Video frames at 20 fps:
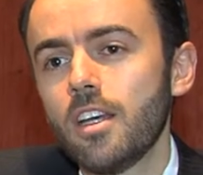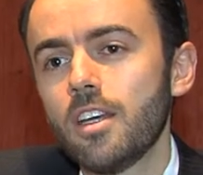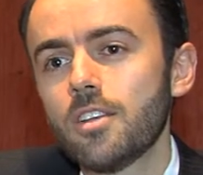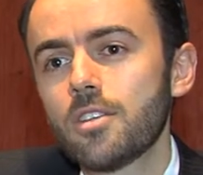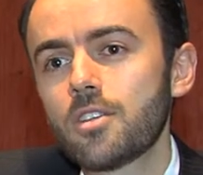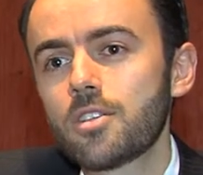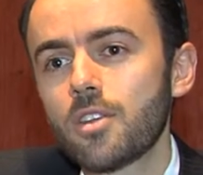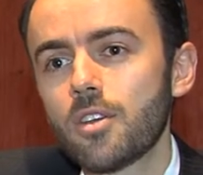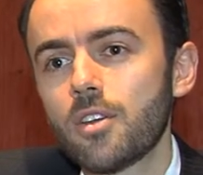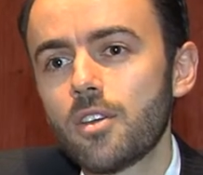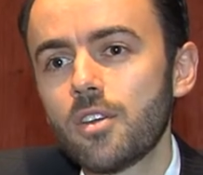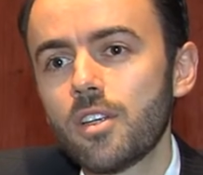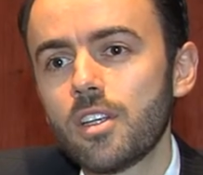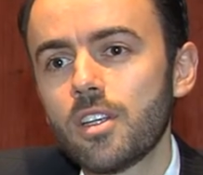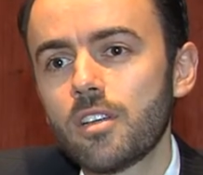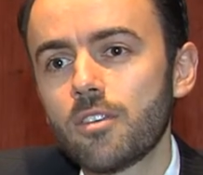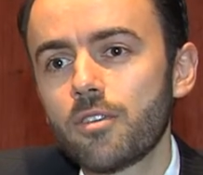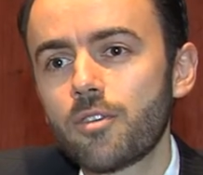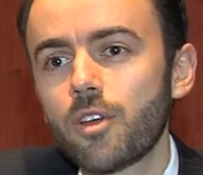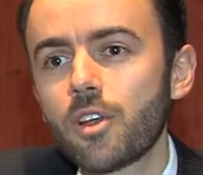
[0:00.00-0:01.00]
So
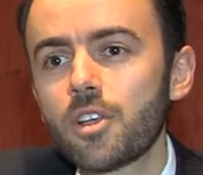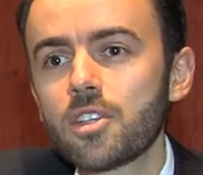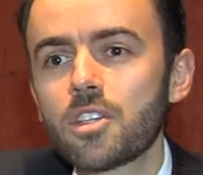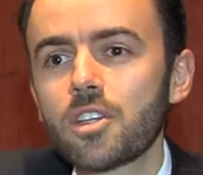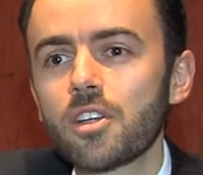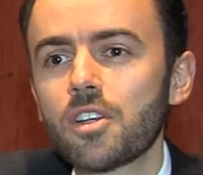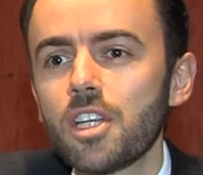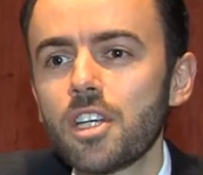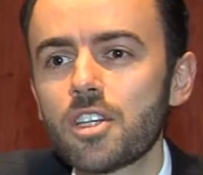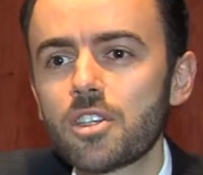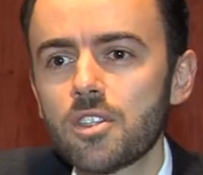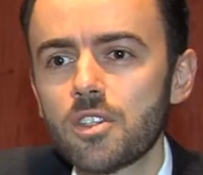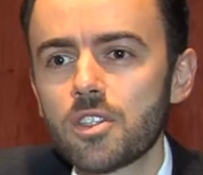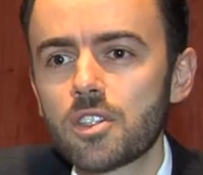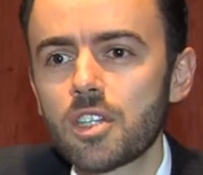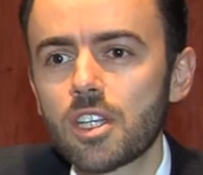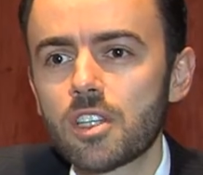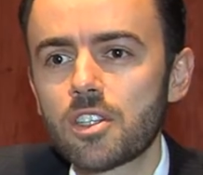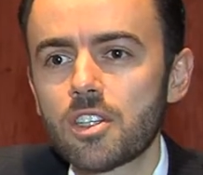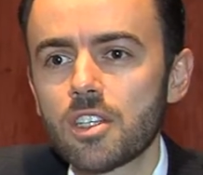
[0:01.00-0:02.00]
focusing on issues
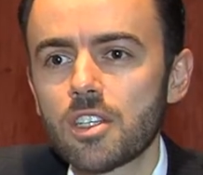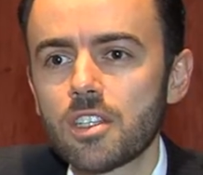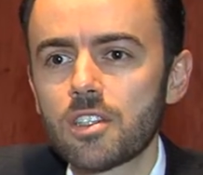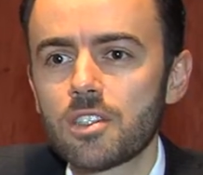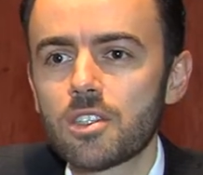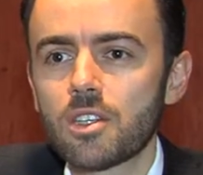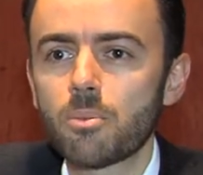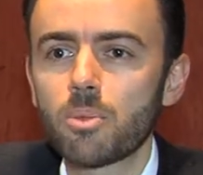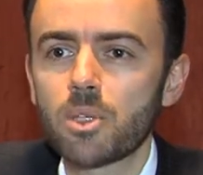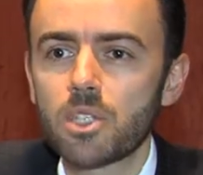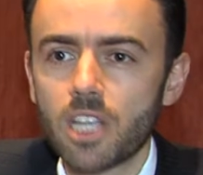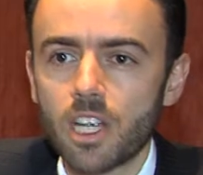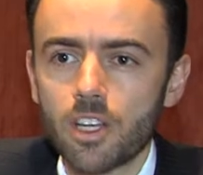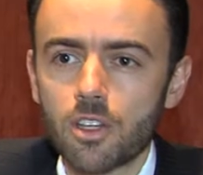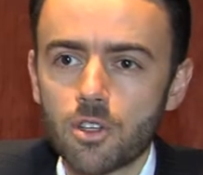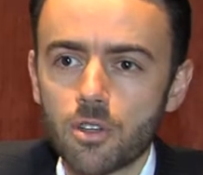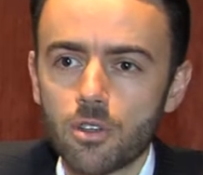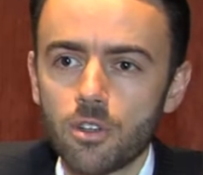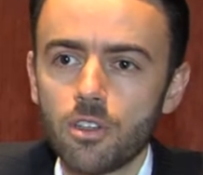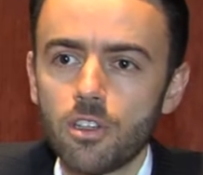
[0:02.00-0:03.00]
such as a
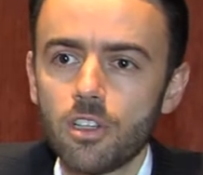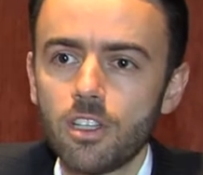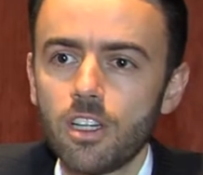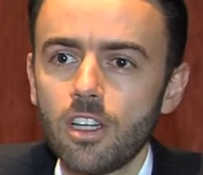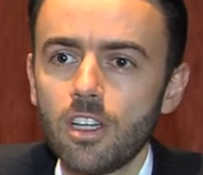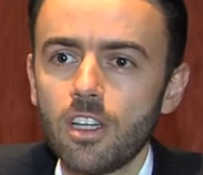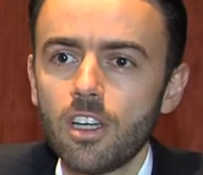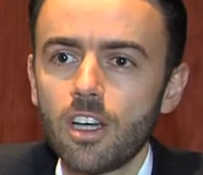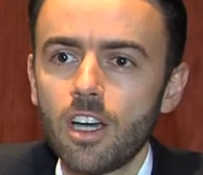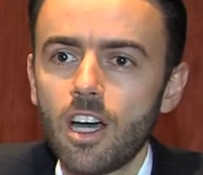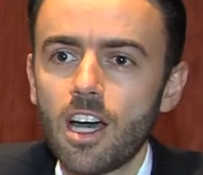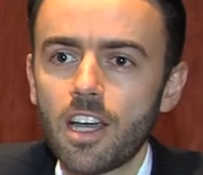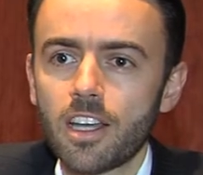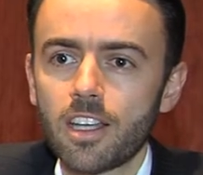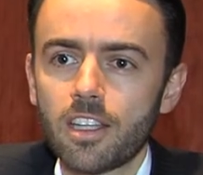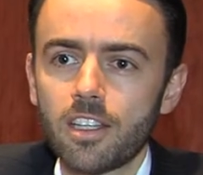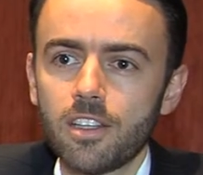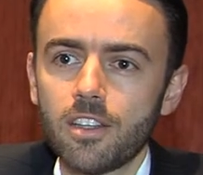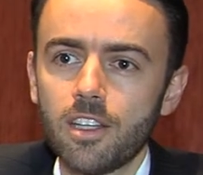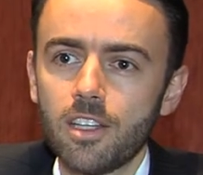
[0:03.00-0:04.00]
potential
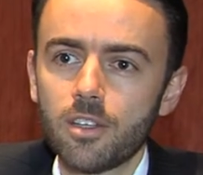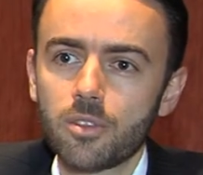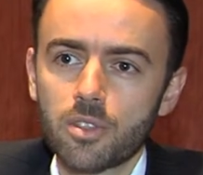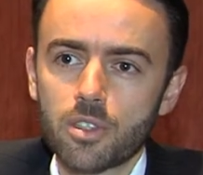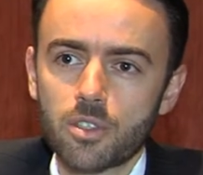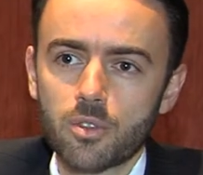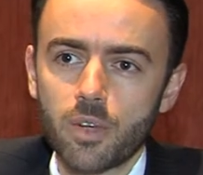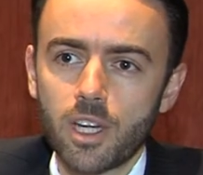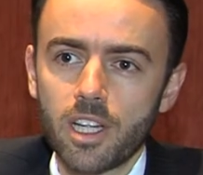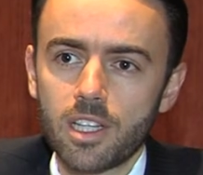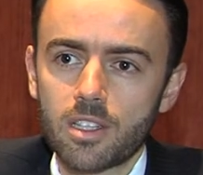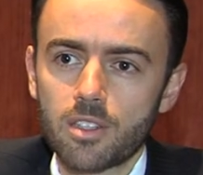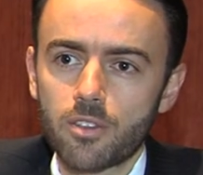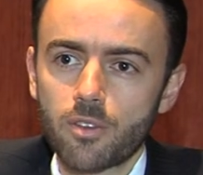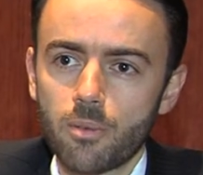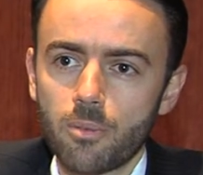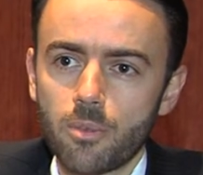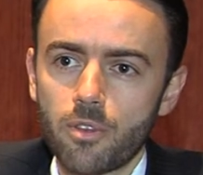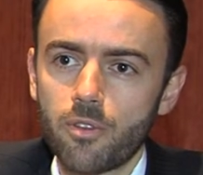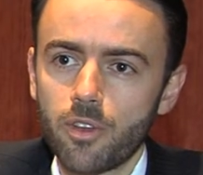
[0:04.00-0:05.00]
hike in the interest rates
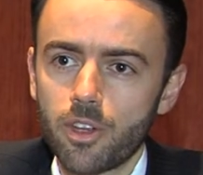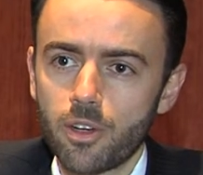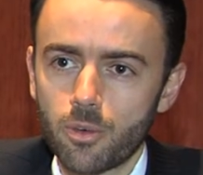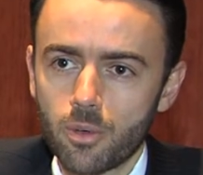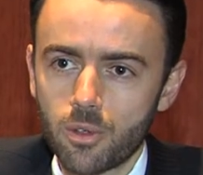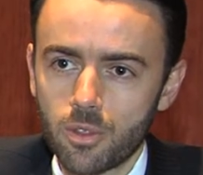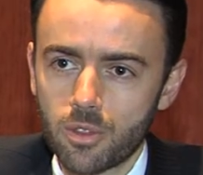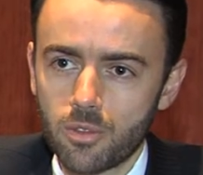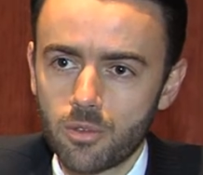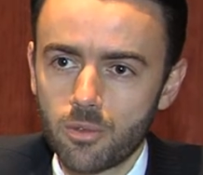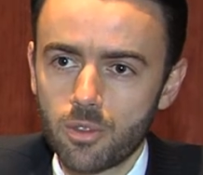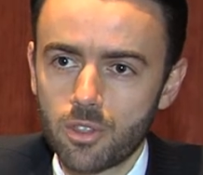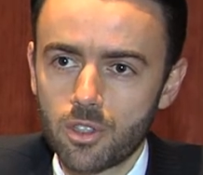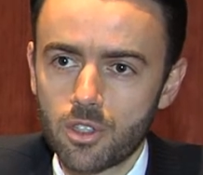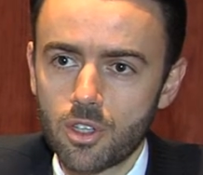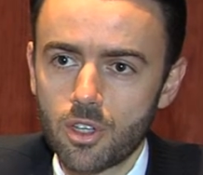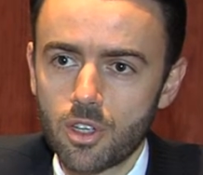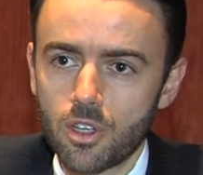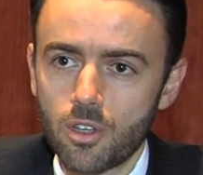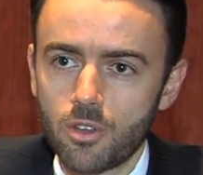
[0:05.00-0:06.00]
from the Federal
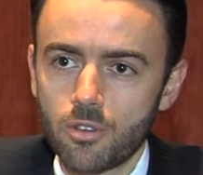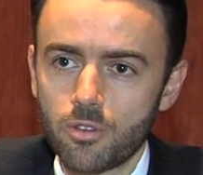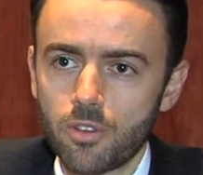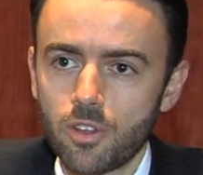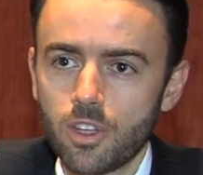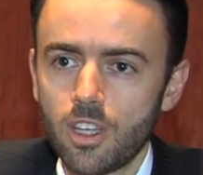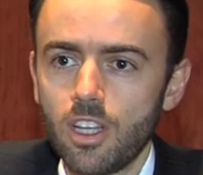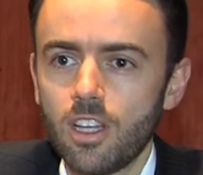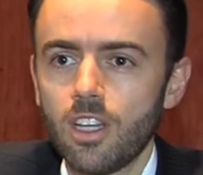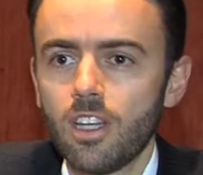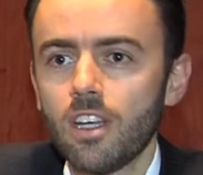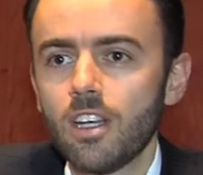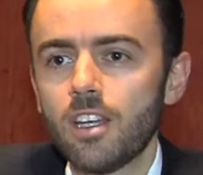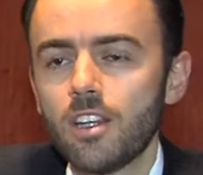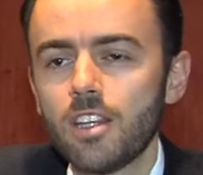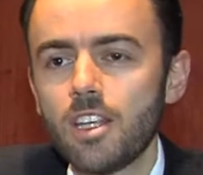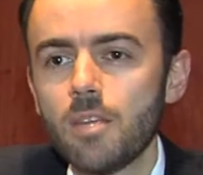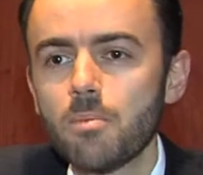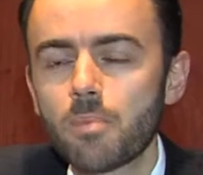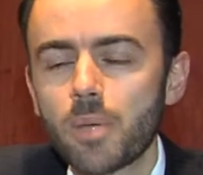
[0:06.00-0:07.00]
Reserve,
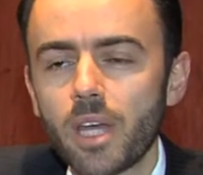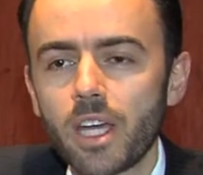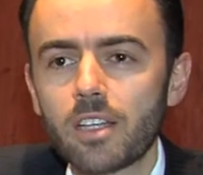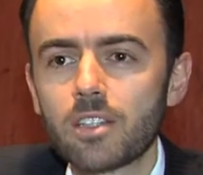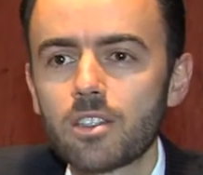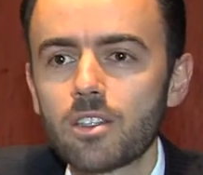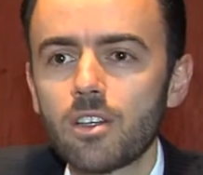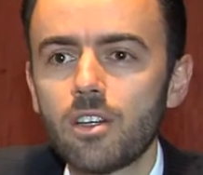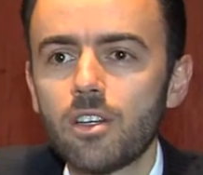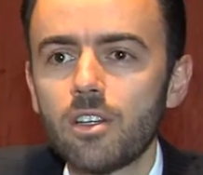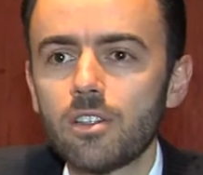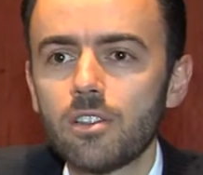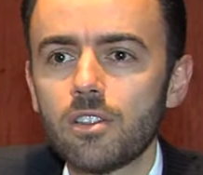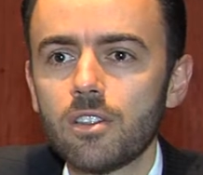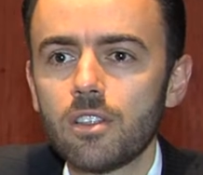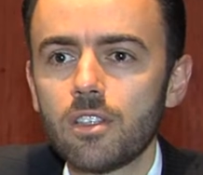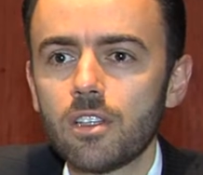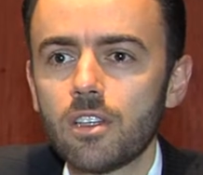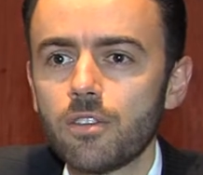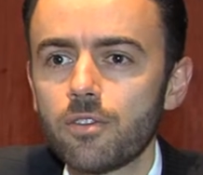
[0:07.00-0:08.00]
the impact
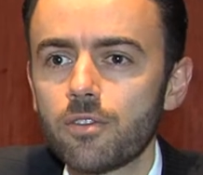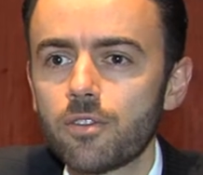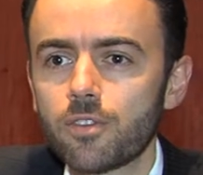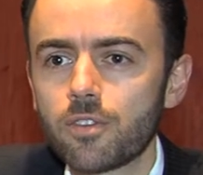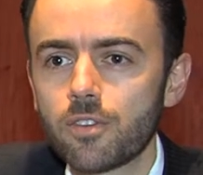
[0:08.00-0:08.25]
of